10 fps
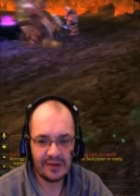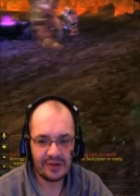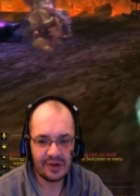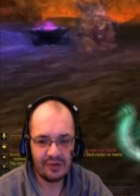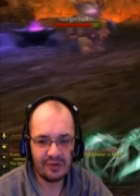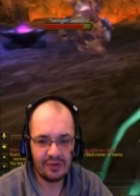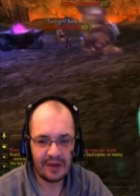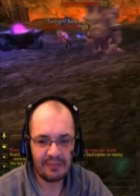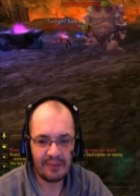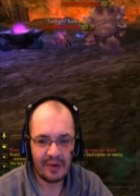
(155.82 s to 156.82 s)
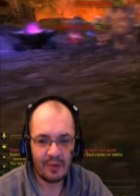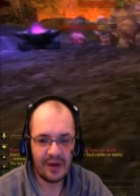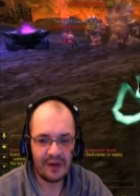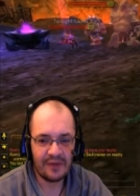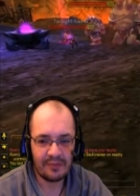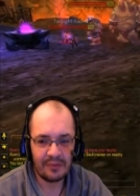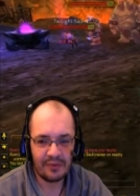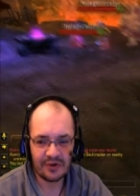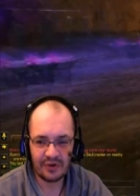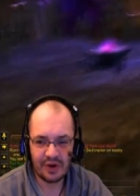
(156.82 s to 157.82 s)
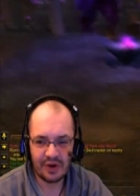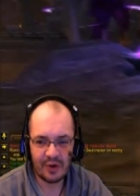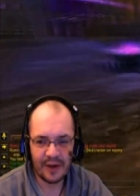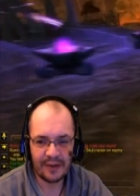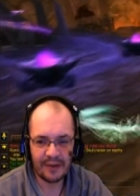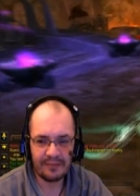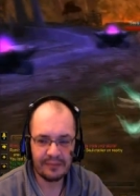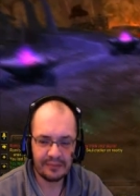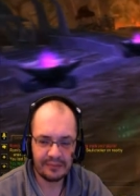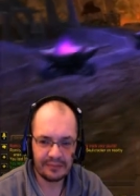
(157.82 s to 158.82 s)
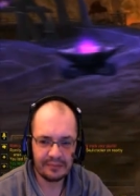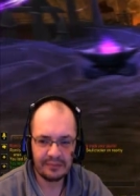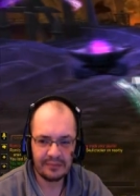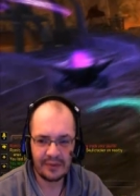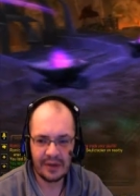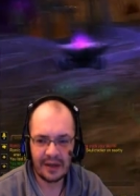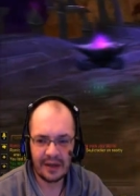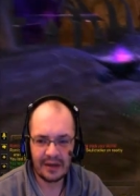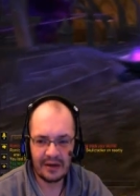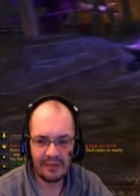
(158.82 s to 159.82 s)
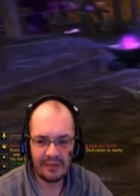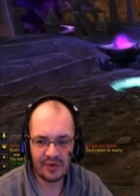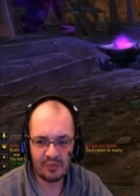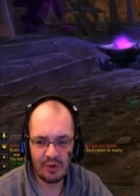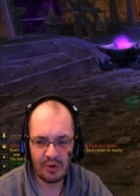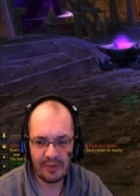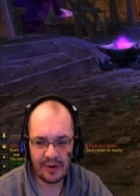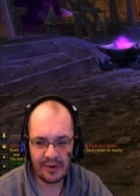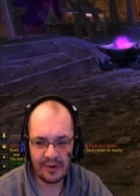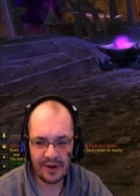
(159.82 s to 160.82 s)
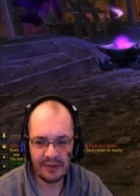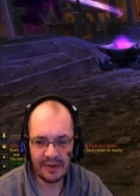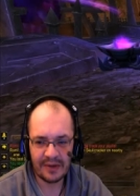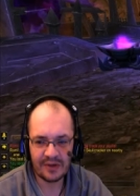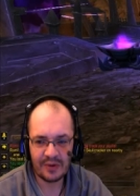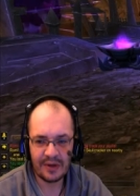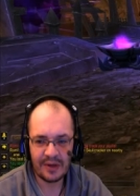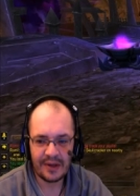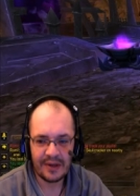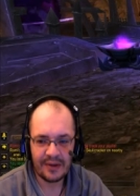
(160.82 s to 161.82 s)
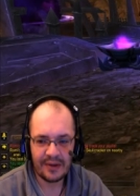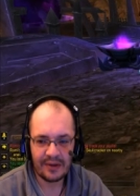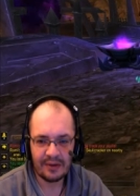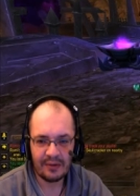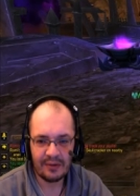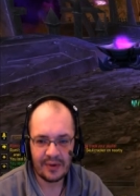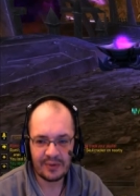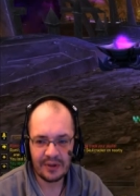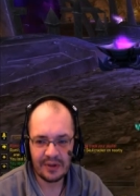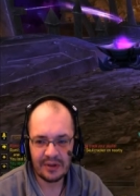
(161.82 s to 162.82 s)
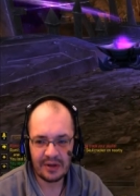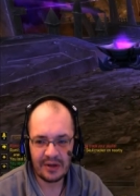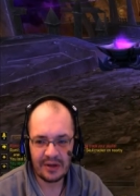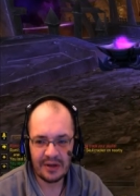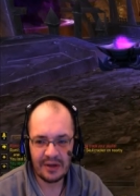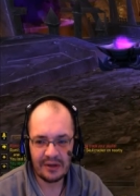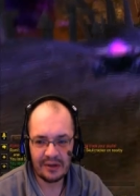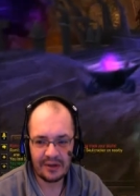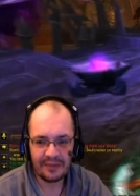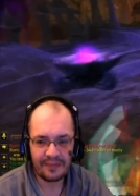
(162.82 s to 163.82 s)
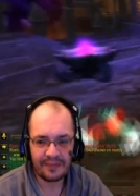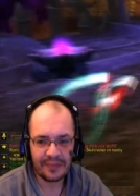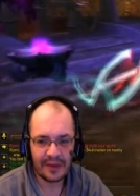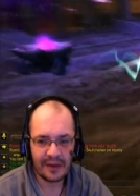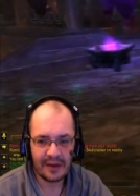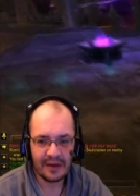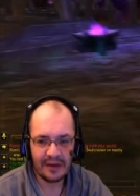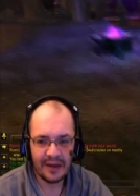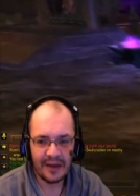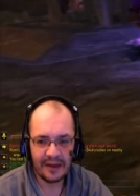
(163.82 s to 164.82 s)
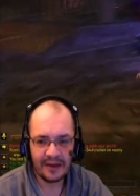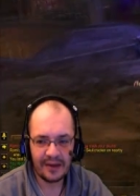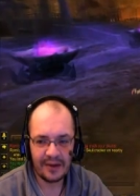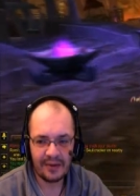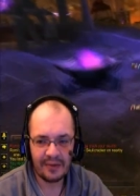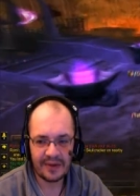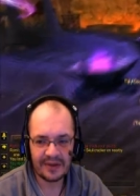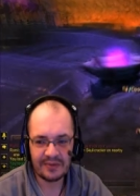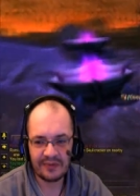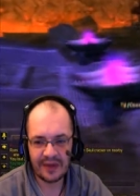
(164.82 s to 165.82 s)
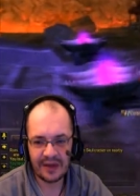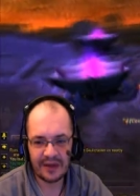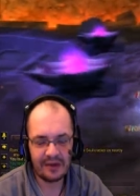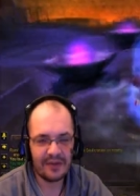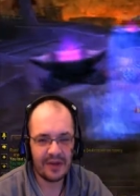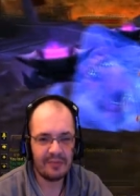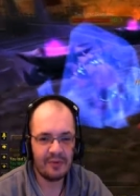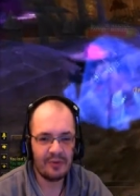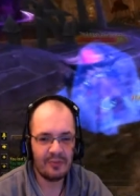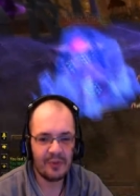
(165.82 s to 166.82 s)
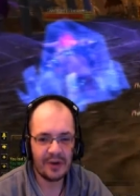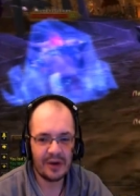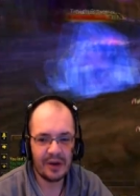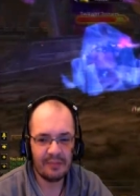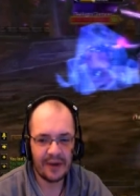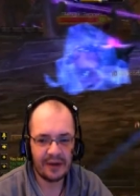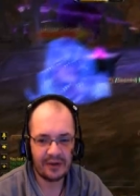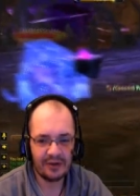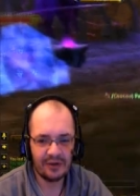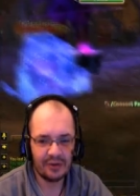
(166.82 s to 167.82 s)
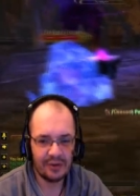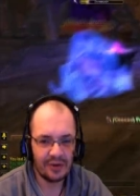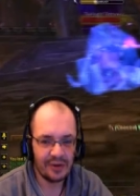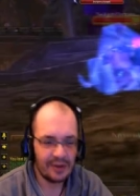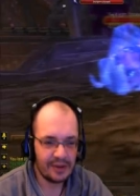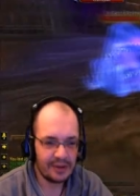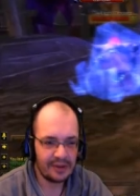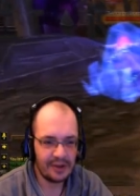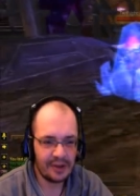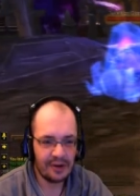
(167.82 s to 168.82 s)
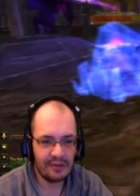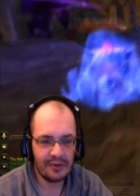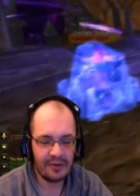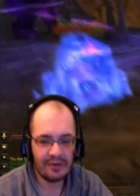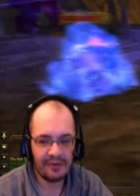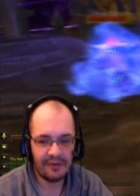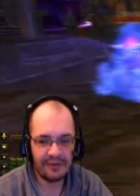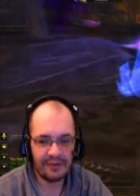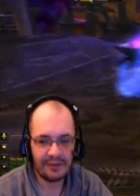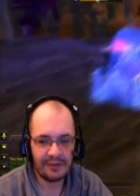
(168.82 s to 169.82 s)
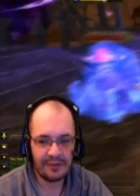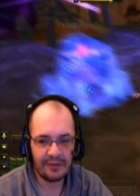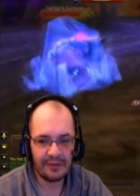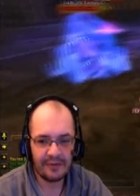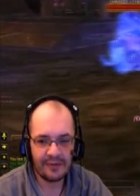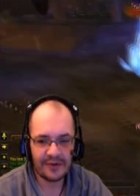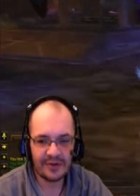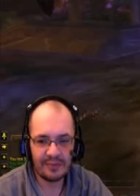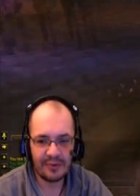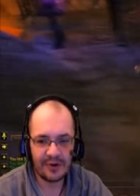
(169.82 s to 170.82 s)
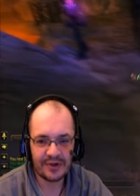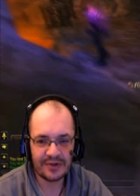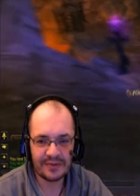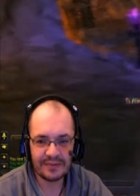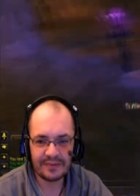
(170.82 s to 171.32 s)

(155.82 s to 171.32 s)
So loot up. Wait for that boss to go away. Okay, clear up this mob around him as well. Once we totally healed. And once we've taken care of that mob, we can go back to getting rid of the first boss.